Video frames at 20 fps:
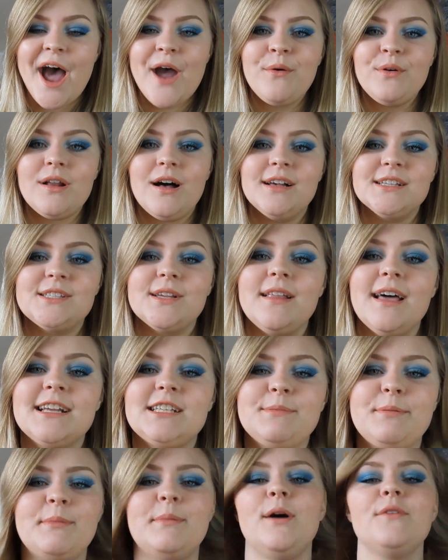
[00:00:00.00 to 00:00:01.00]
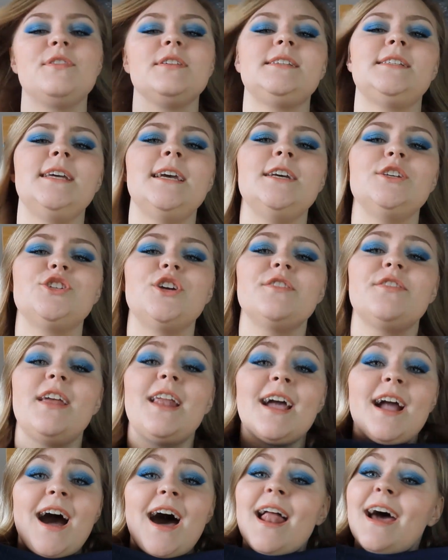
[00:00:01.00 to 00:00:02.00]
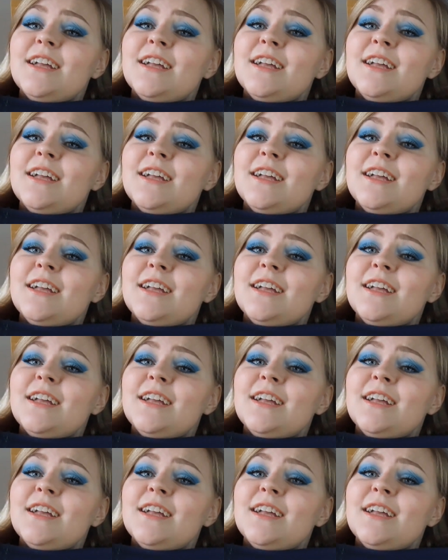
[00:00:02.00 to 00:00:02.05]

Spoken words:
I would also like to promote this t-shirt that I got.